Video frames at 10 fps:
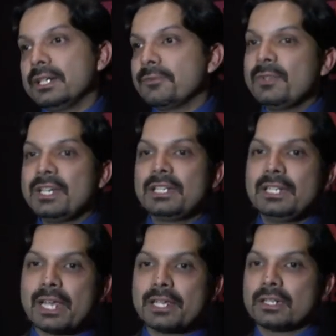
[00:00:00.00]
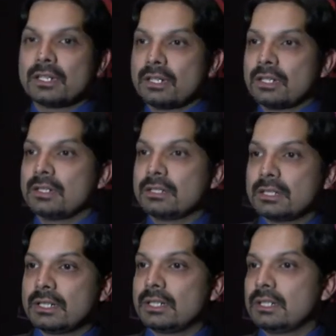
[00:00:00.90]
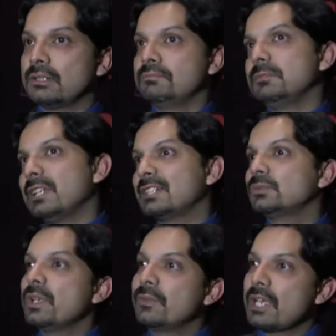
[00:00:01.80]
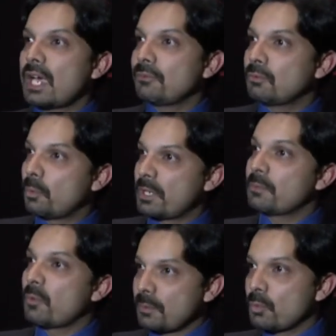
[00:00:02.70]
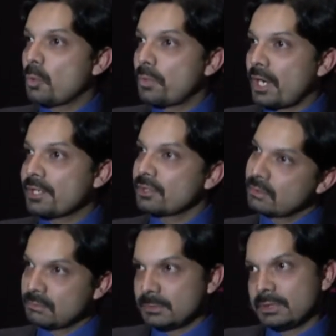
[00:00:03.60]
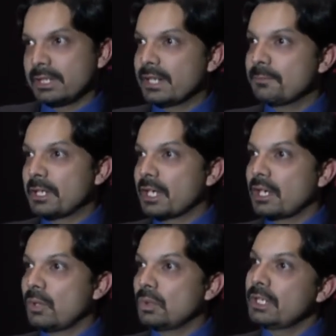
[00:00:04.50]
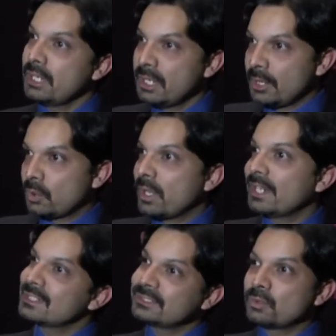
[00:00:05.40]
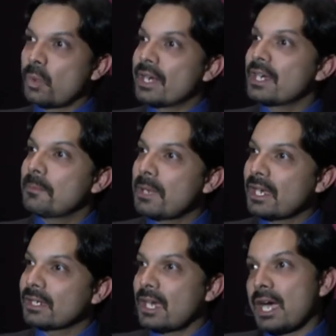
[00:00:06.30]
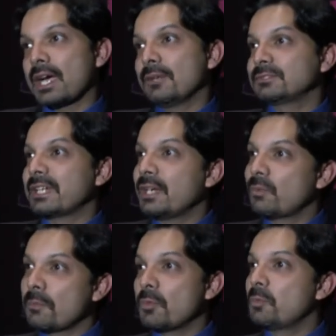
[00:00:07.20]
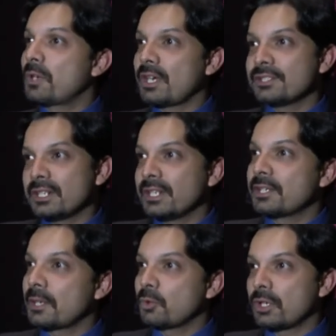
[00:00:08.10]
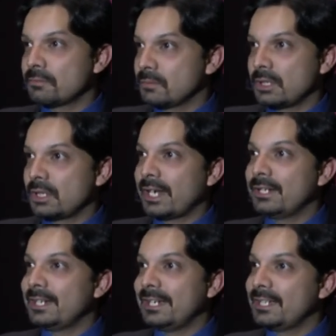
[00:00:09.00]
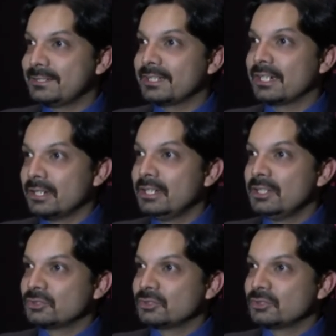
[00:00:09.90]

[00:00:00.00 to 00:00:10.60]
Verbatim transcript: Definitely like uh, uh, last week we have opened up one more branch there in Patiala only. Today, just one hour back, I have signed one more branch in Indirapuram and Delhi NCR.